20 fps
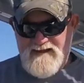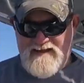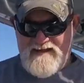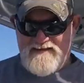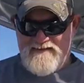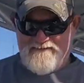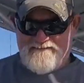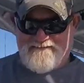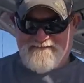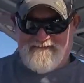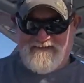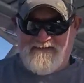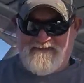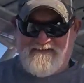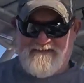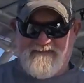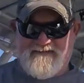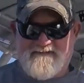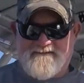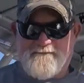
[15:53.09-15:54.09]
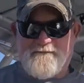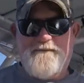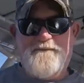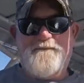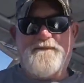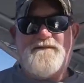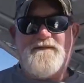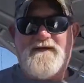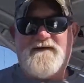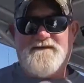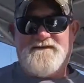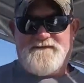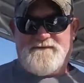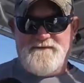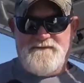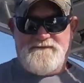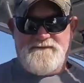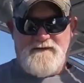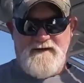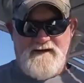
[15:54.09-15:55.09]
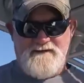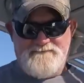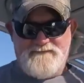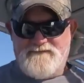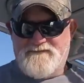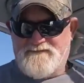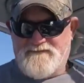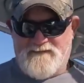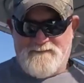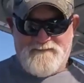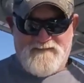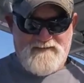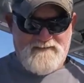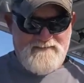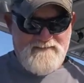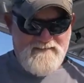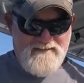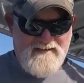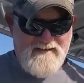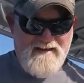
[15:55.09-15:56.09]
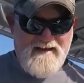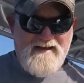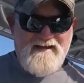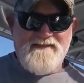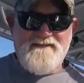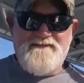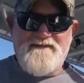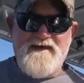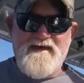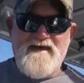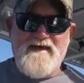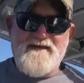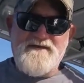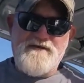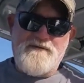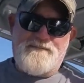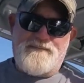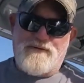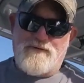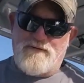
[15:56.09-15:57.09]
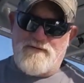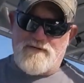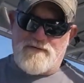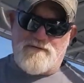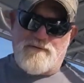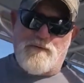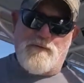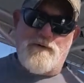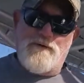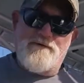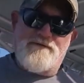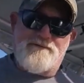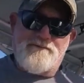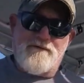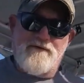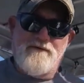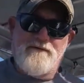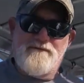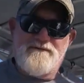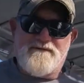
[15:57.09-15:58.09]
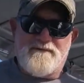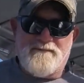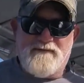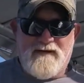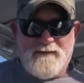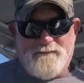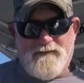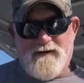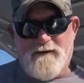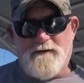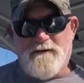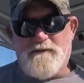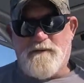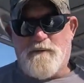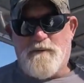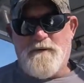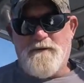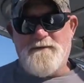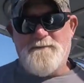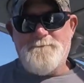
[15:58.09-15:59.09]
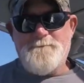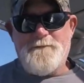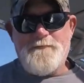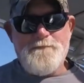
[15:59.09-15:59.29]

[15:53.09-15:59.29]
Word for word: And you fish this through with like a screwdriver or something. Then you pull a cord through, some like paracord.